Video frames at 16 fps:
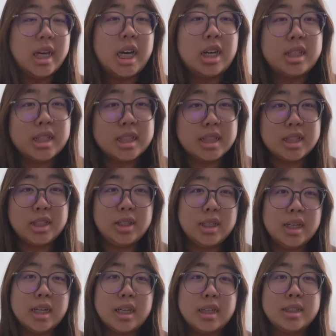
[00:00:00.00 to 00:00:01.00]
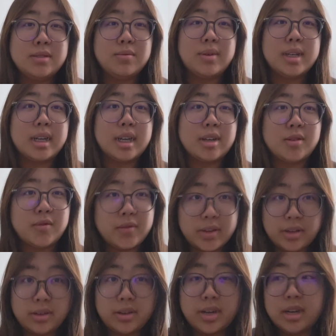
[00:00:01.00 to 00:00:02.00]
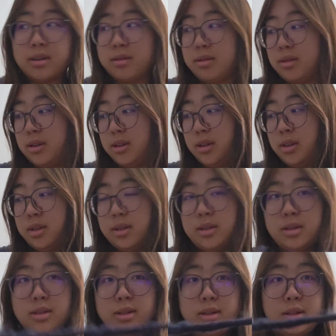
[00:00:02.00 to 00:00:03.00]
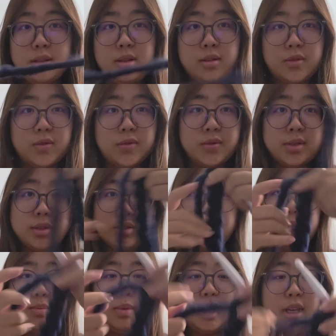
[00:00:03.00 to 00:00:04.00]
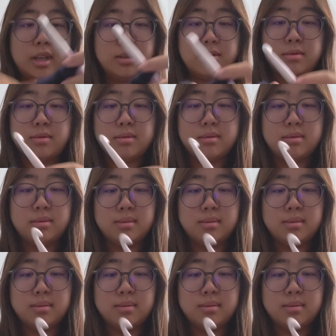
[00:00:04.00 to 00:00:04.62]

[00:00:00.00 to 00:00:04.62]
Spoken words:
I'll just see you guys when I figure out the first panel.